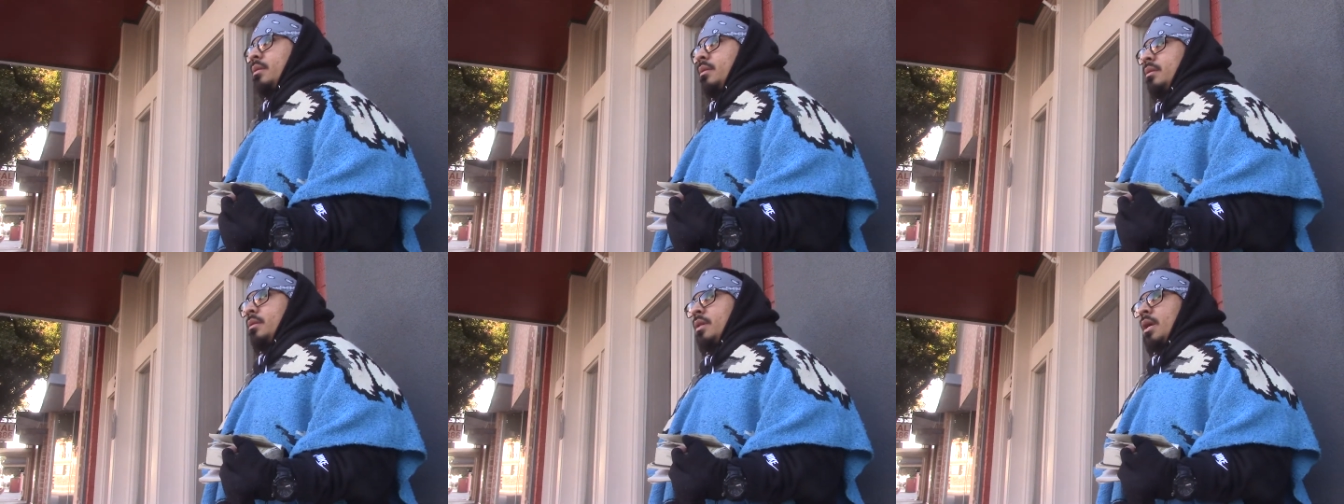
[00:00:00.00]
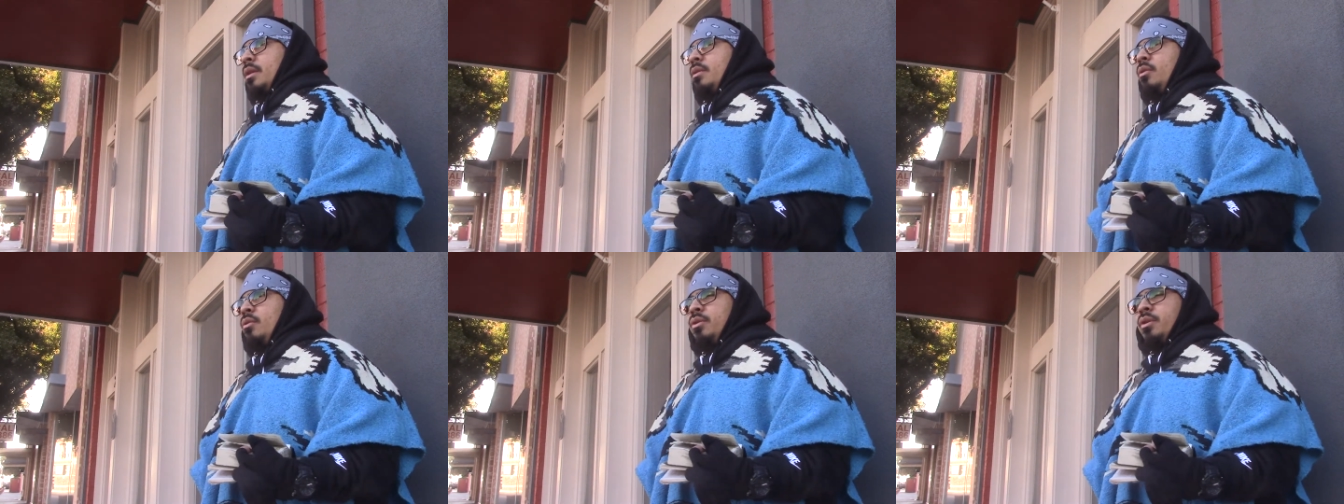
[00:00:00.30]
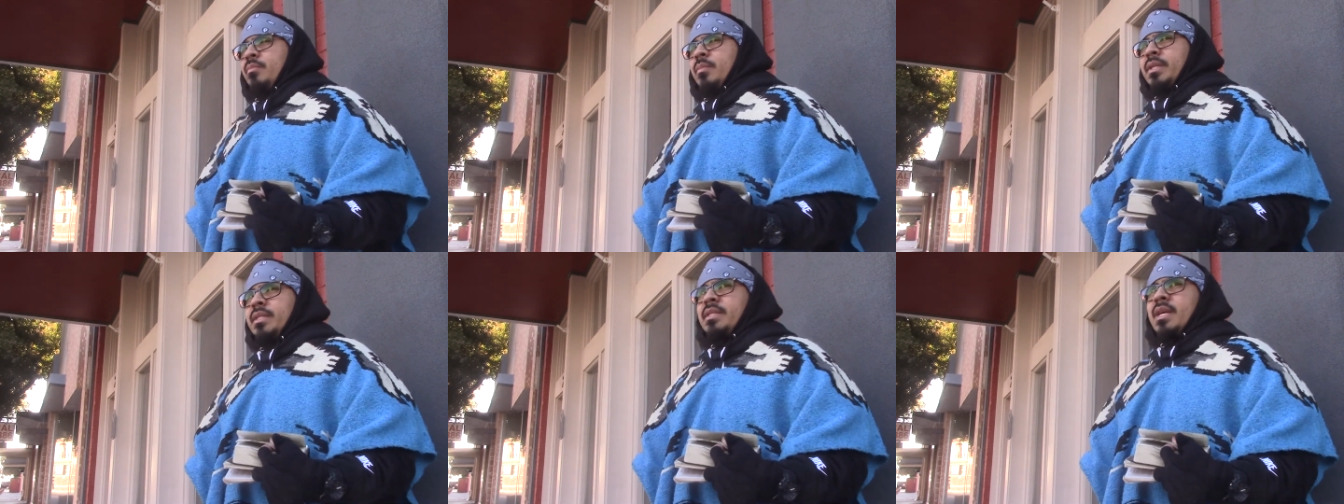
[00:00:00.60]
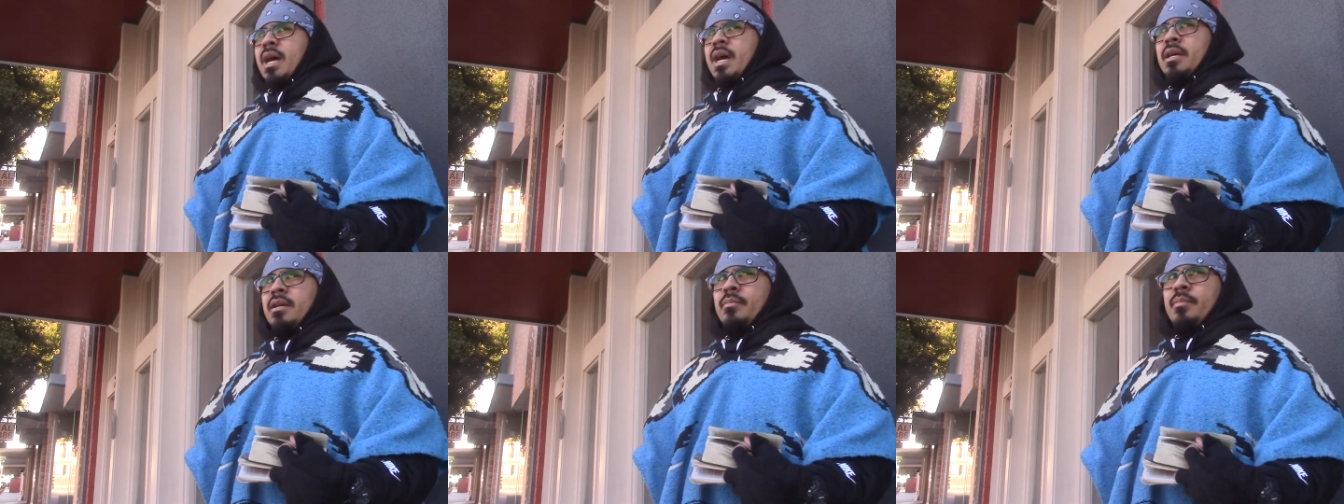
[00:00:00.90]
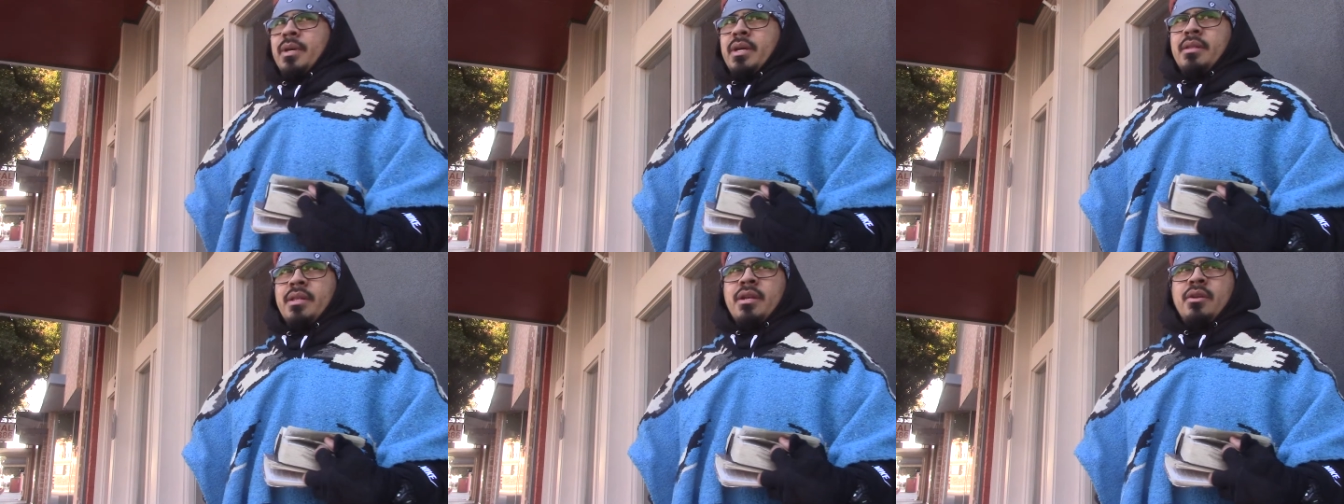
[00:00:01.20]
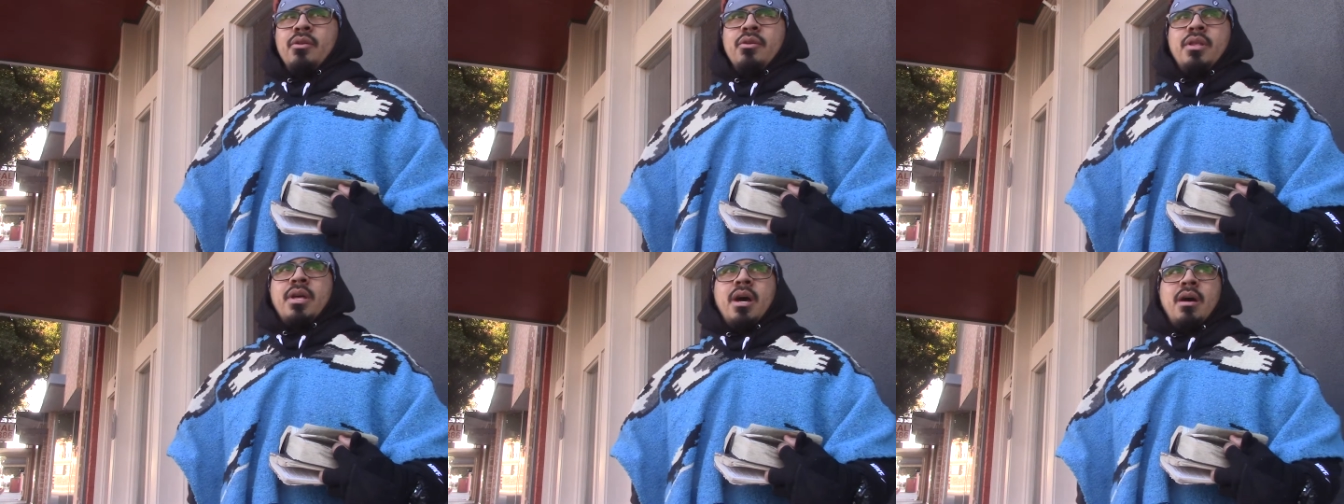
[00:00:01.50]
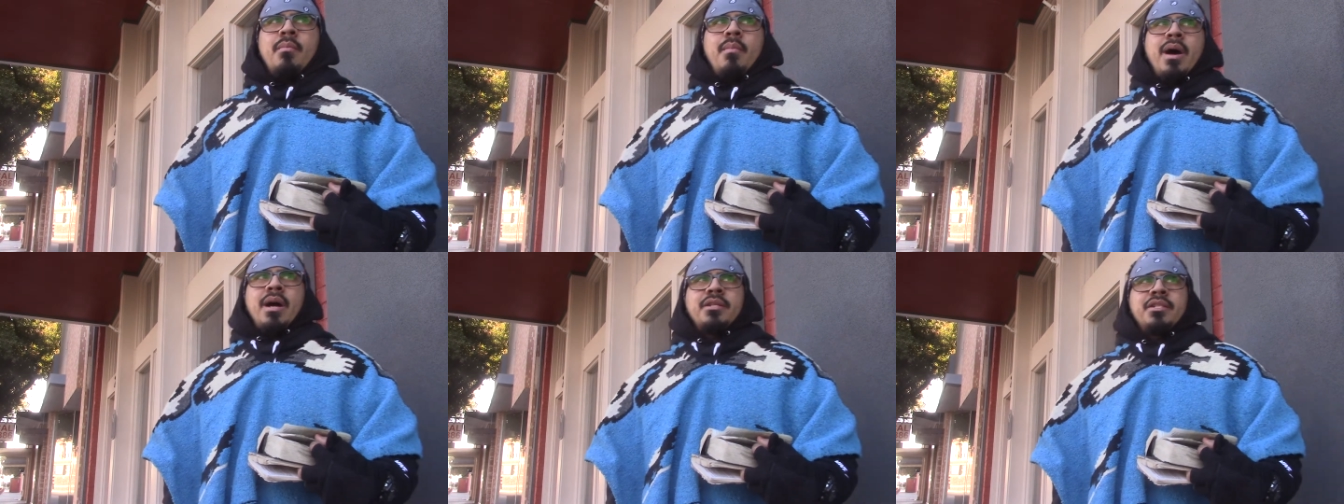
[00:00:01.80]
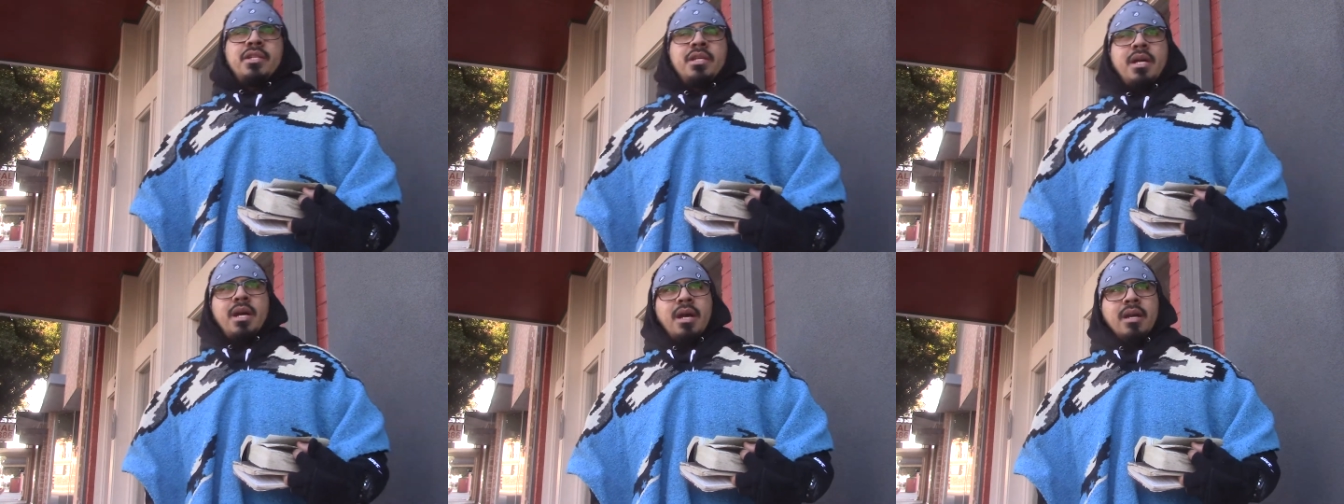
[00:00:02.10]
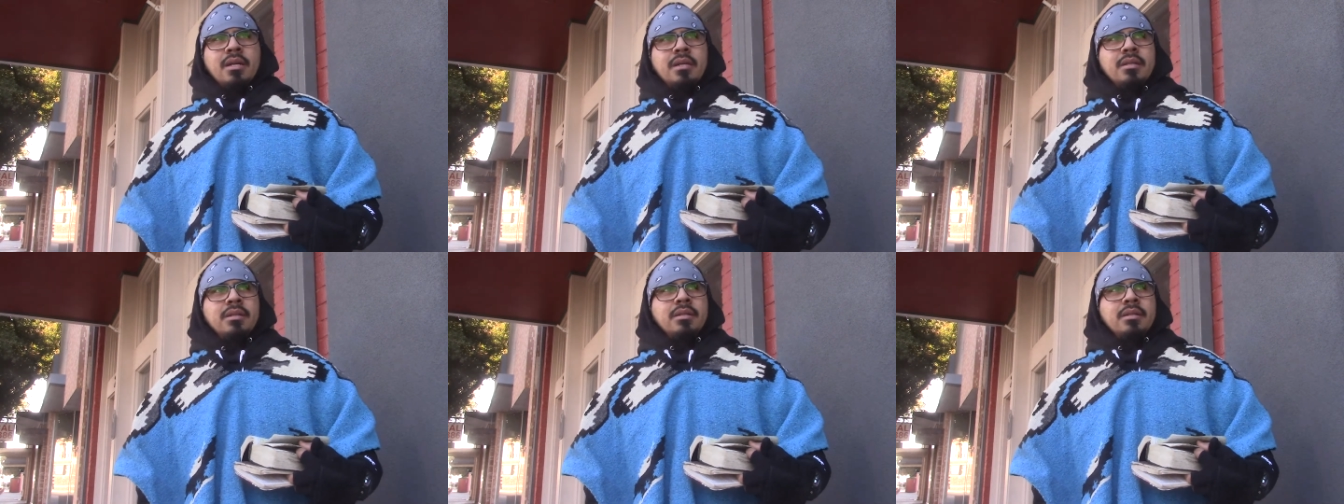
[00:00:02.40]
They knew the Messiah, man. They knew the Hamashiach.